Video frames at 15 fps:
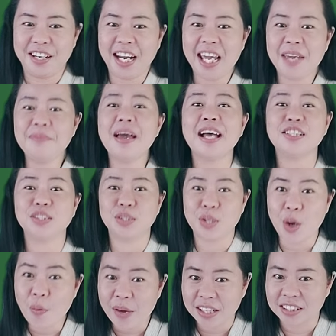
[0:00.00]
name has
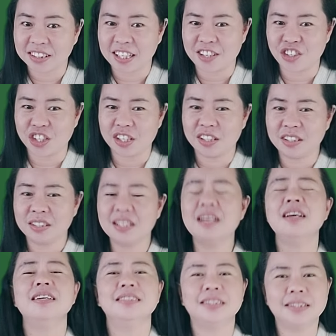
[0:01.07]
no extension,
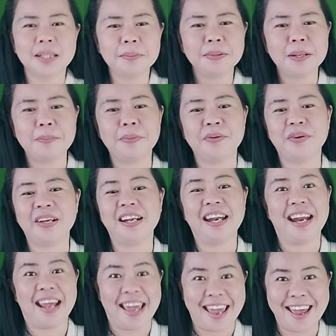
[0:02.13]
simply put
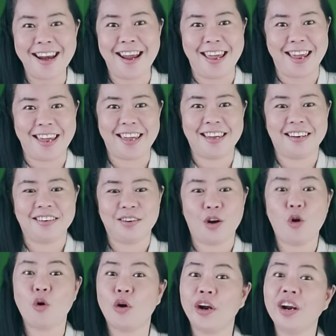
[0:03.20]
NA
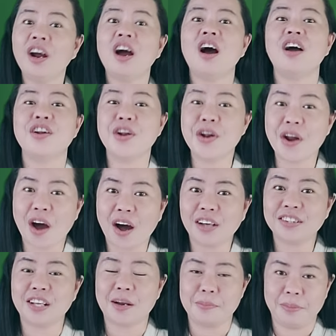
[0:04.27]
or
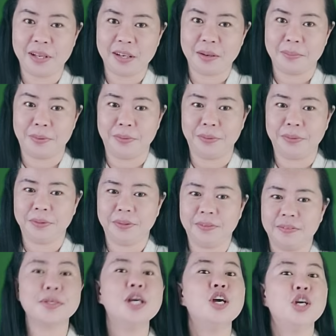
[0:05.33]
not applicable.
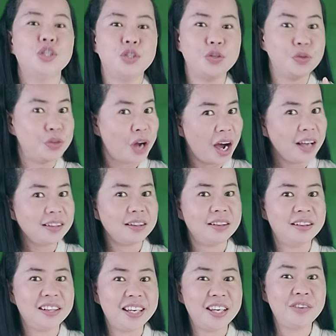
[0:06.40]
Do
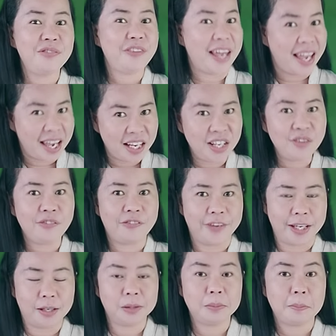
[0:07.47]
not leave any
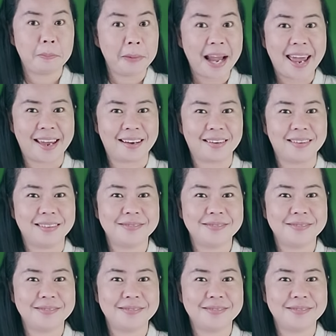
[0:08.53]
field blank.